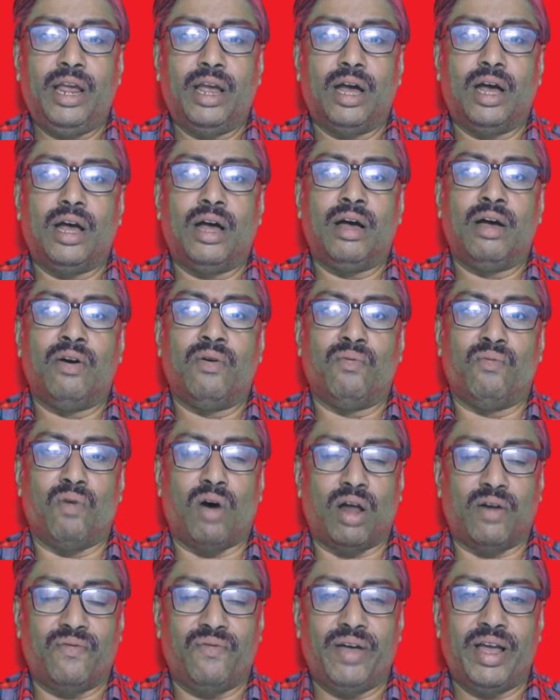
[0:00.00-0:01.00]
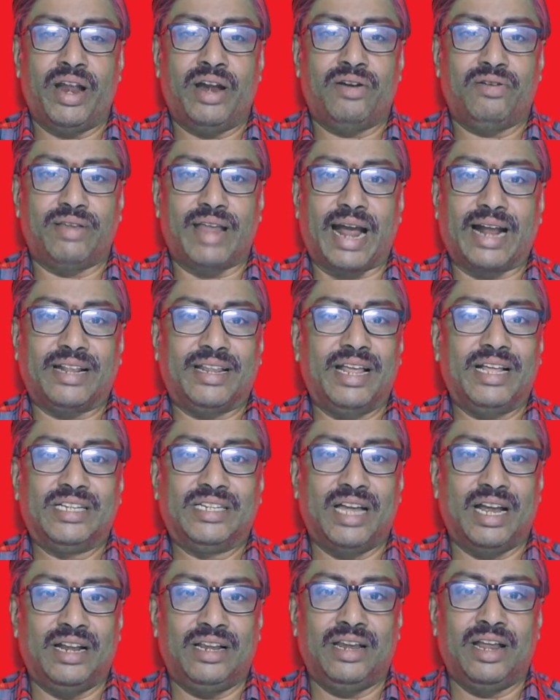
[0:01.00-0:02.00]
warfare tactics
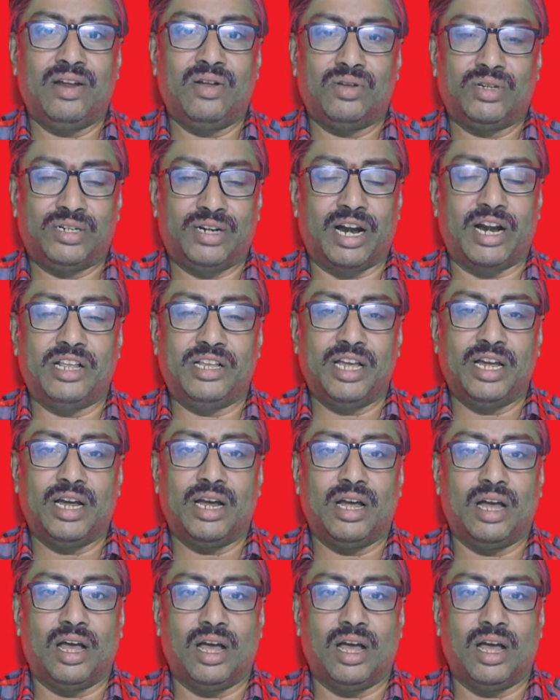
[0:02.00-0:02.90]
and strategic